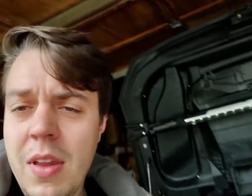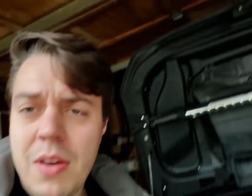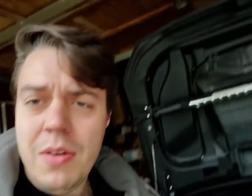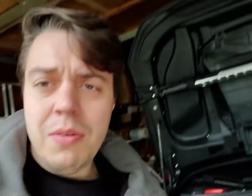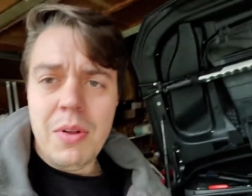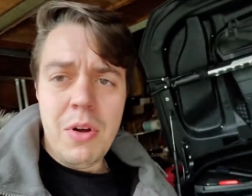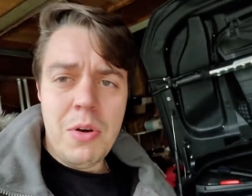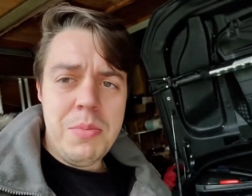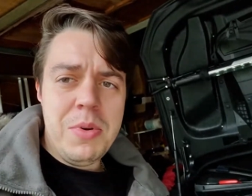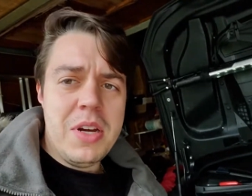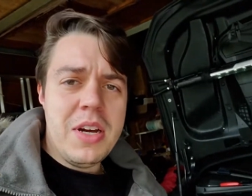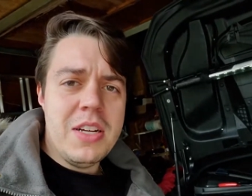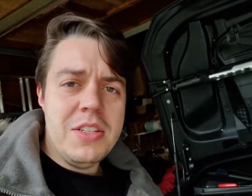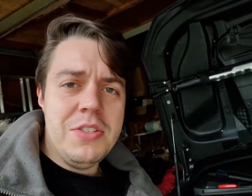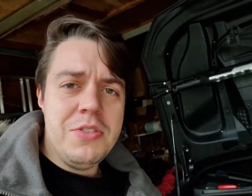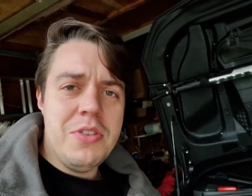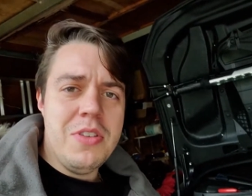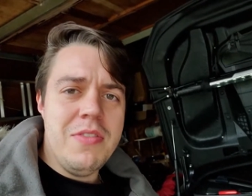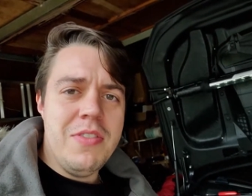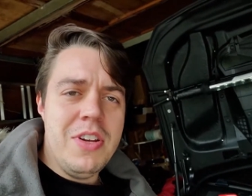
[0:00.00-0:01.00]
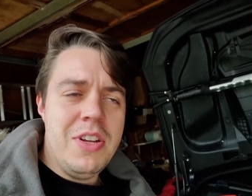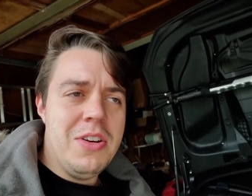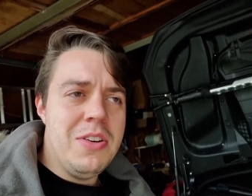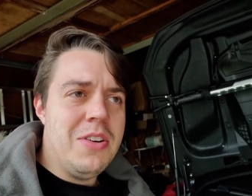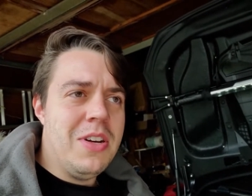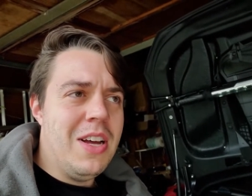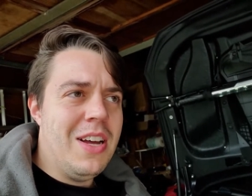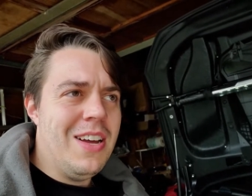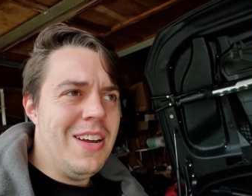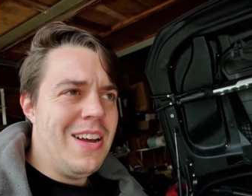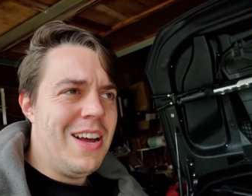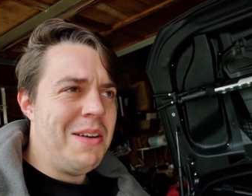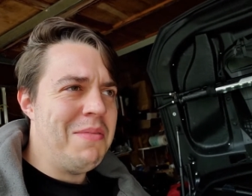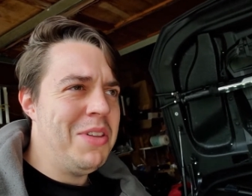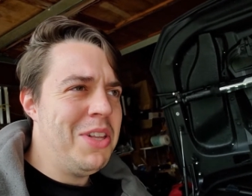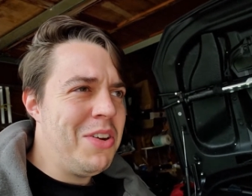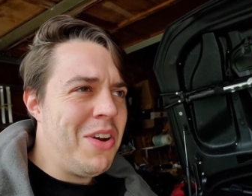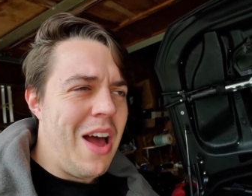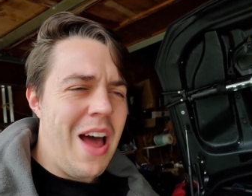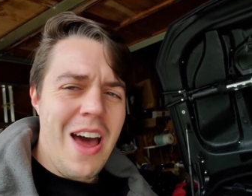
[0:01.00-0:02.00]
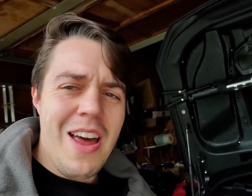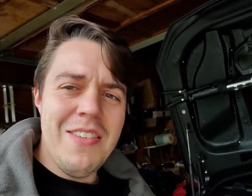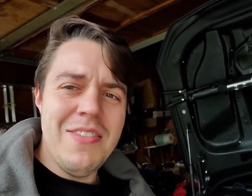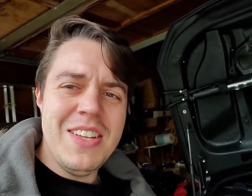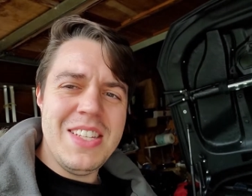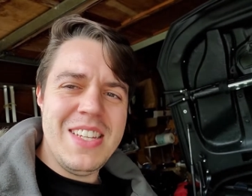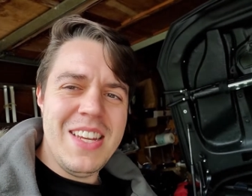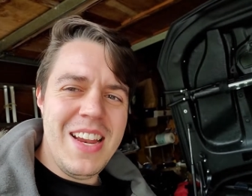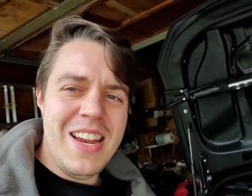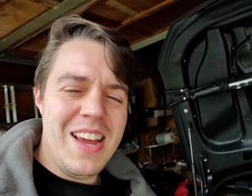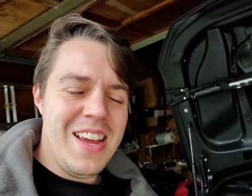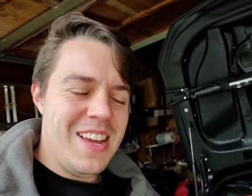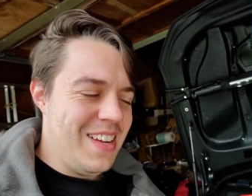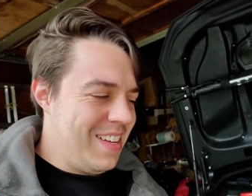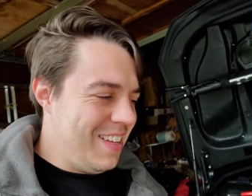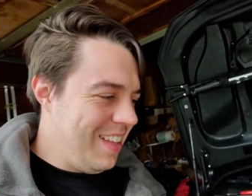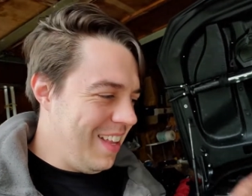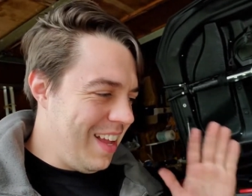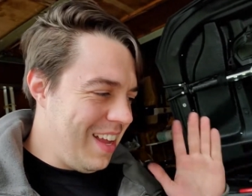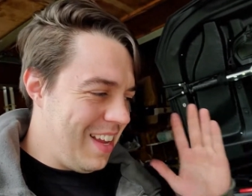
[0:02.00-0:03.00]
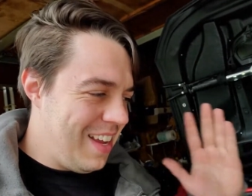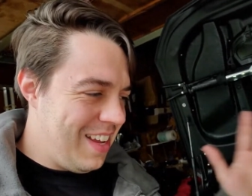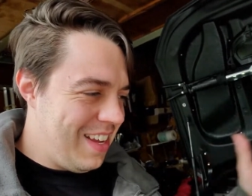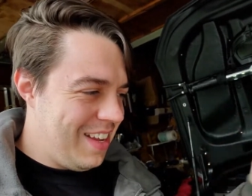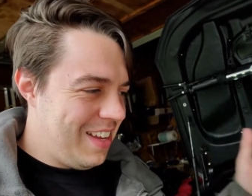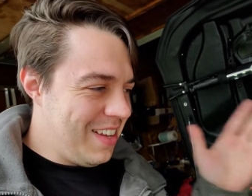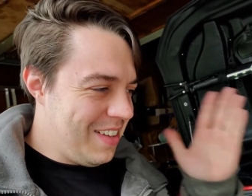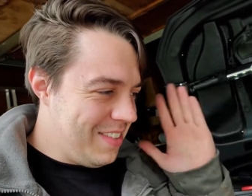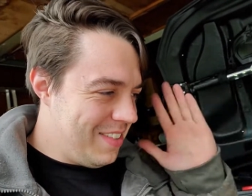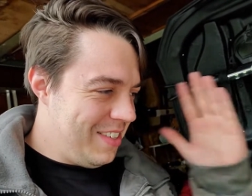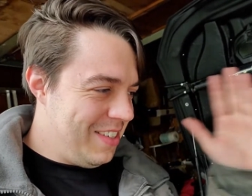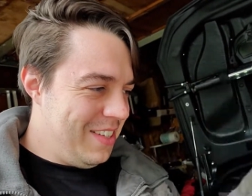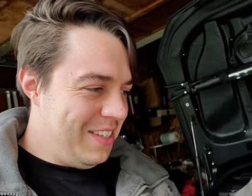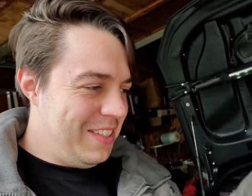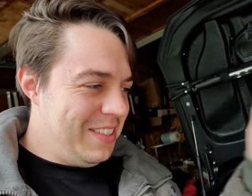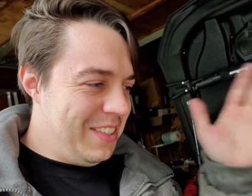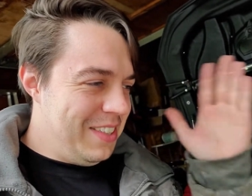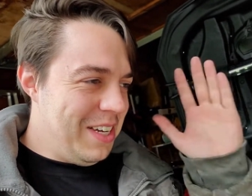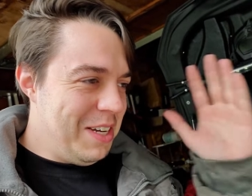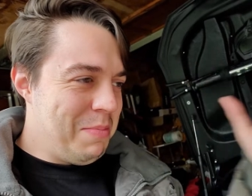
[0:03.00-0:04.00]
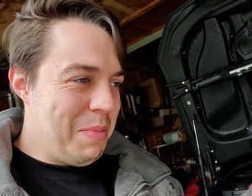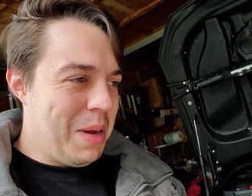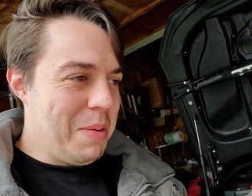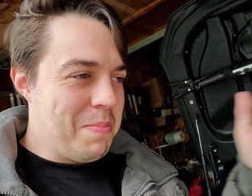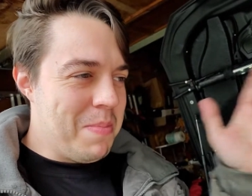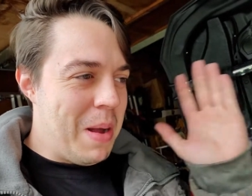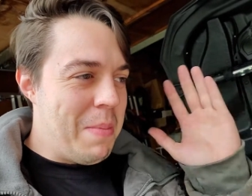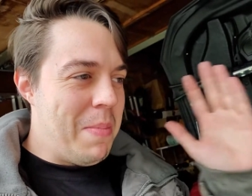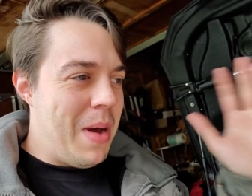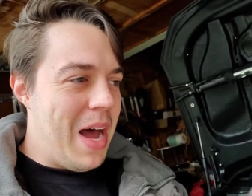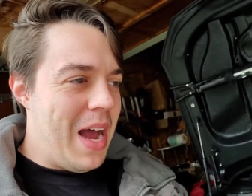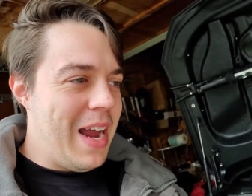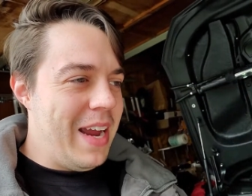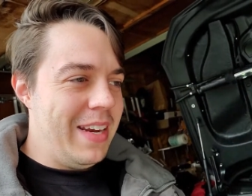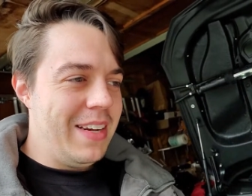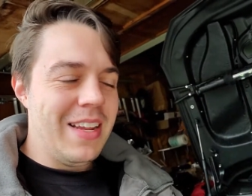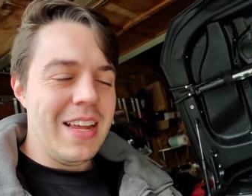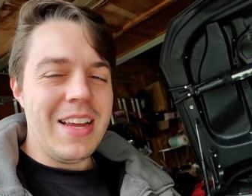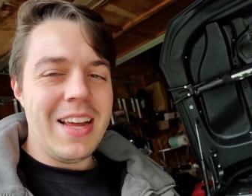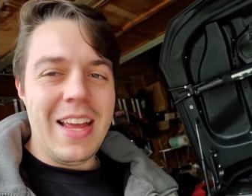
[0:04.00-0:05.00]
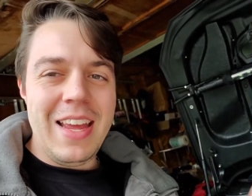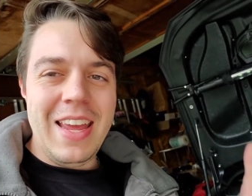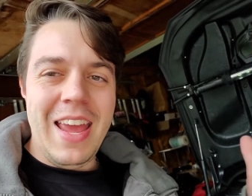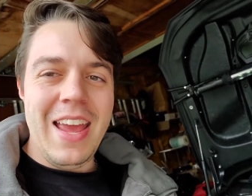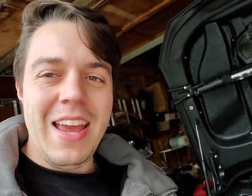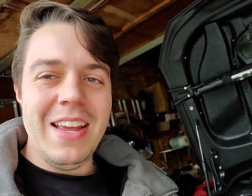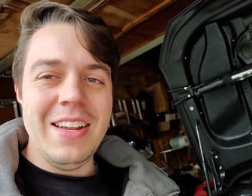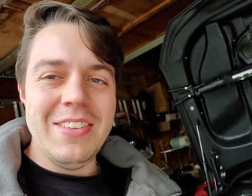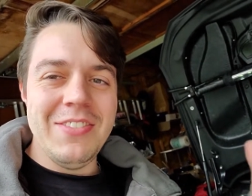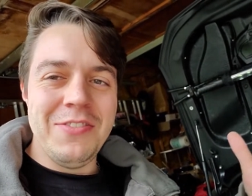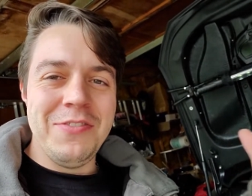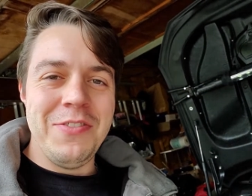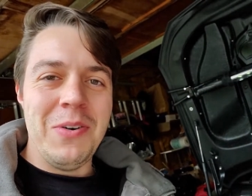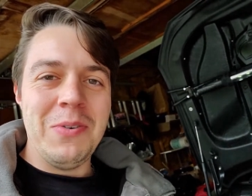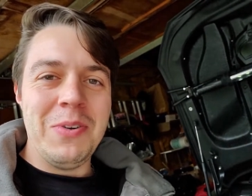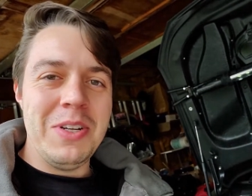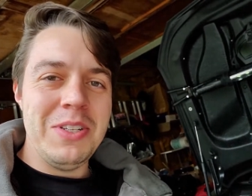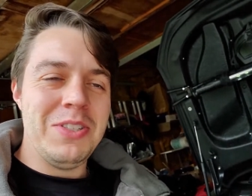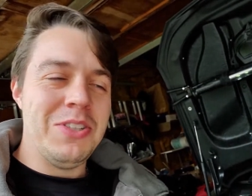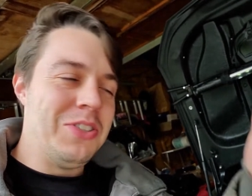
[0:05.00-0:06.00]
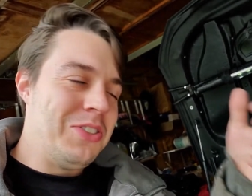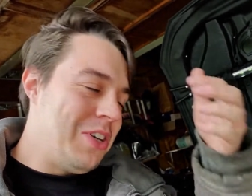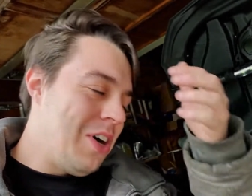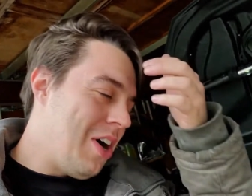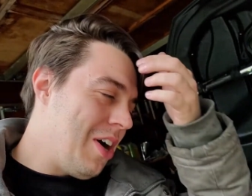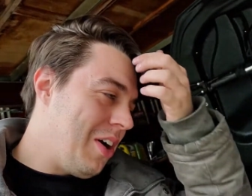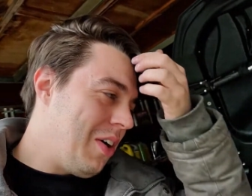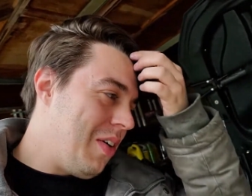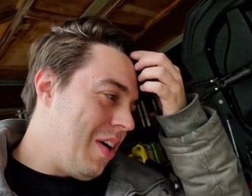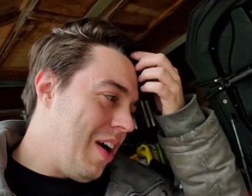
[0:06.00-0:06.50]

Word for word: Well, I hope you guys enjoyed the video. I'm a little out of it today. Like, my my mind like i can't focus or talk